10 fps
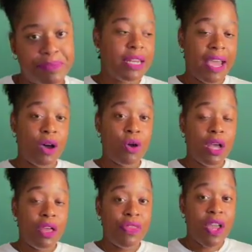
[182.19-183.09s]
Now,
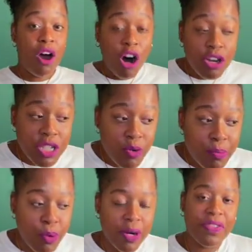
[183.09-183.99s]
they also
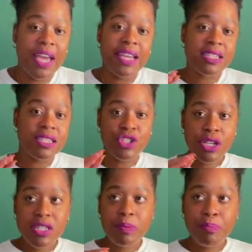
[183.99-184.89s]
report that it's
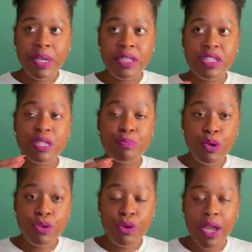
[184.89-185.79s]
just a bit
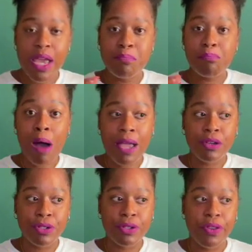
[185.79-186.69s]
smoother and
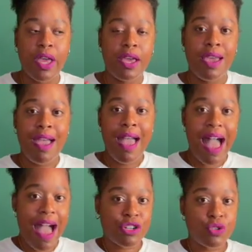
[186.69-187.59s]
milder than
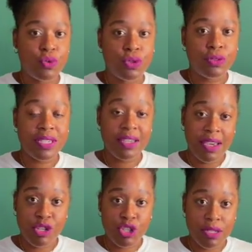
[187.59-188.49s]
actual
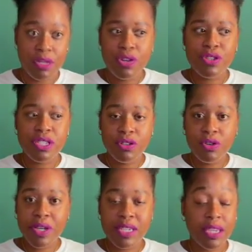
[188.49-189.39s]
THC. You're still
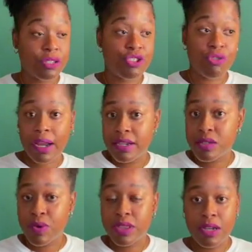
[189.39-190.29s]
going to get the
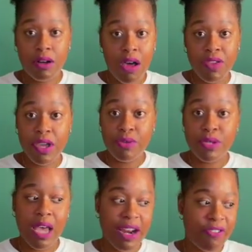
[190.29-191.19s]
dryness with it and all the other
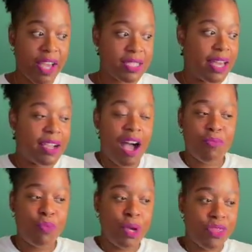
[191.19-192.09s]
side effects that
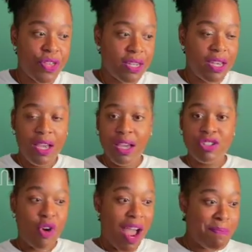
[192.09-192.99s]
come with it.
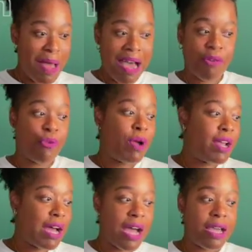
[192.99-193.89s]
Dry mouth,
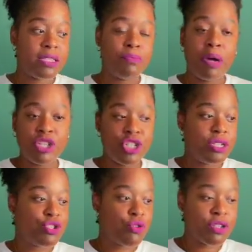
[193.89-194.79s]
red eyes,
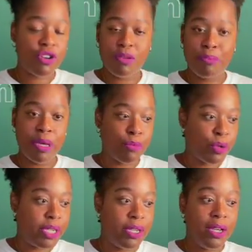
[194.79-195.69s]
munchies, short-term
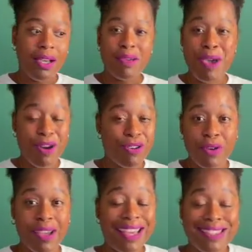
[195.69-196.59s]
memory,
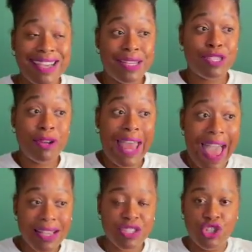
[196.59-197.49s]
paranoia, anxiety. So it
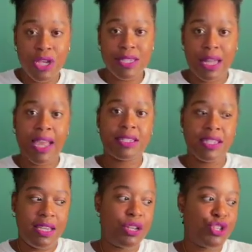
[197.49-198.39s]
acts just like
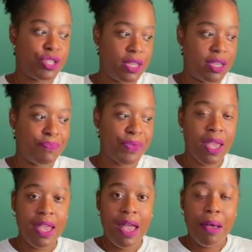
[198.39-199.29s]
THC.
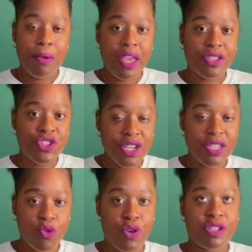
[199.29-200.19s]
It's
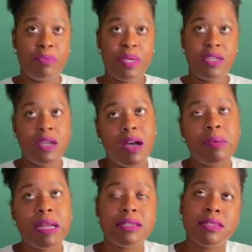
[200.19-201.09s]
just going to be, how
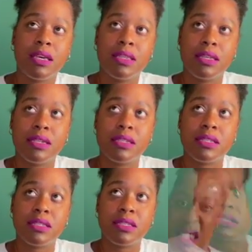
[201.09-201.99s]
would I say
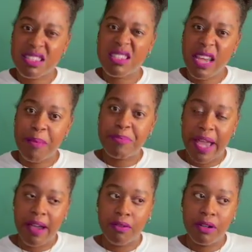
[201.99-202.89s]
this? Like a step
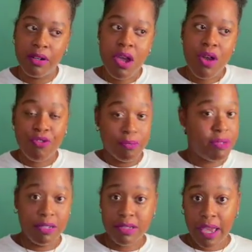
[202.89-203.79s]
down from
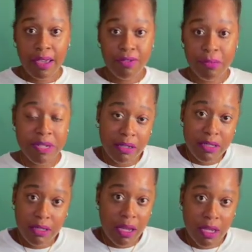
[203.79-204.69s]
Delta
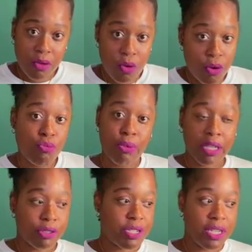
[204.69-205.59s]
9 or
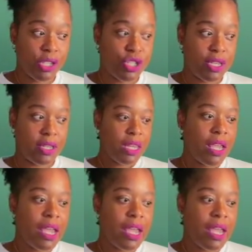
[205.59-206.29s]
regular THC.